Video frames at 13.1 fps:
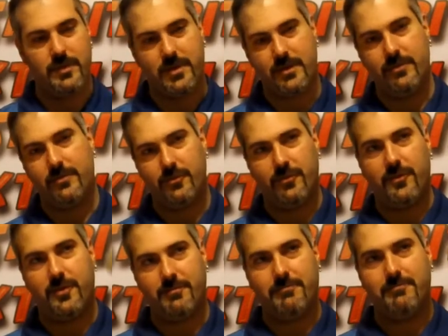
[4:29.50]
things
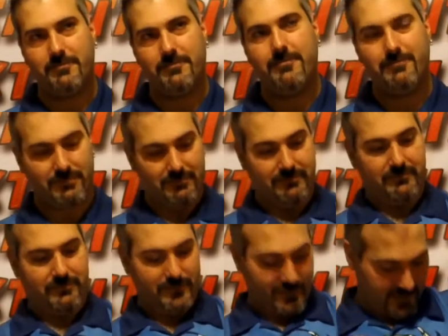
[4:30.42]
recently.
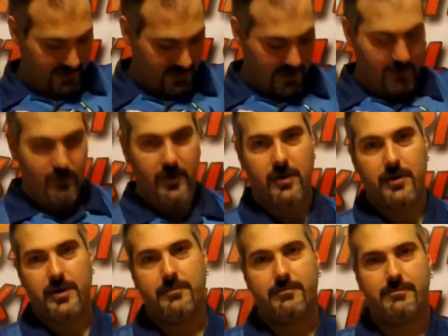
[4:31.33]
And I'm
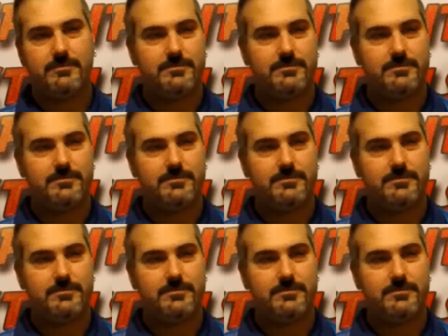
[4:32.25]
wearing it.